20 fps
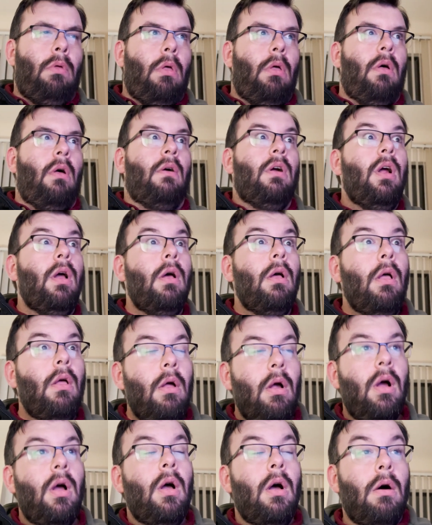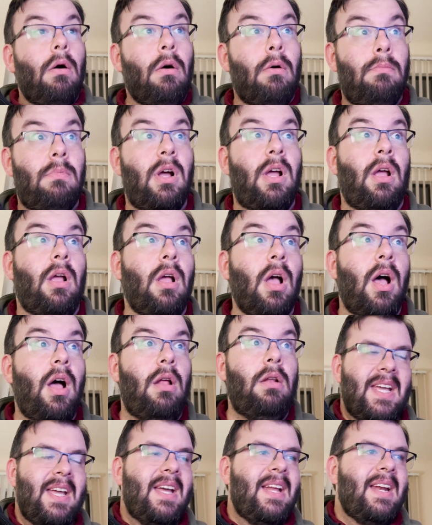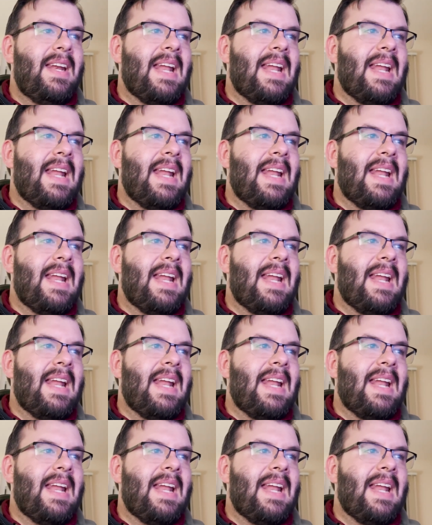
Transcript: oh my God.